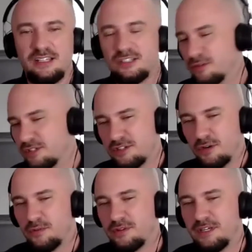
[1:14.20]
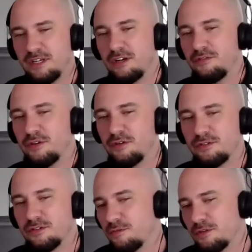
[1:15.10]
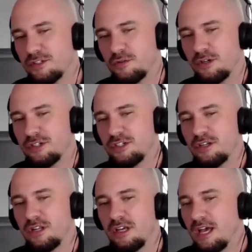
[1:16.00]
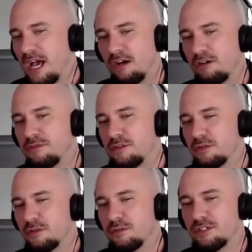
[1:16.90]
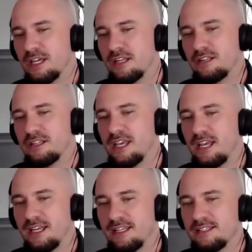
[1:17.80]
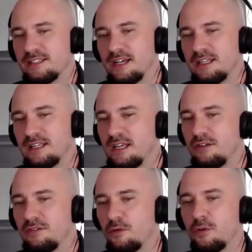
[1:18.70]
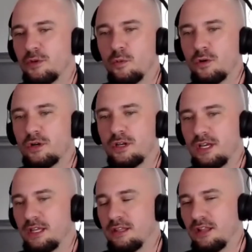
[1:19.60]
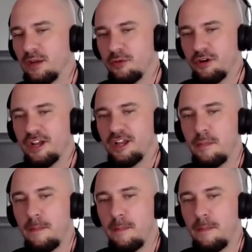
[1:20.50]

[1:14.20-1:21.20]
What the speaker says: So let's start with the interview. So first question, how have you used data to gain insight and inform your work in the library?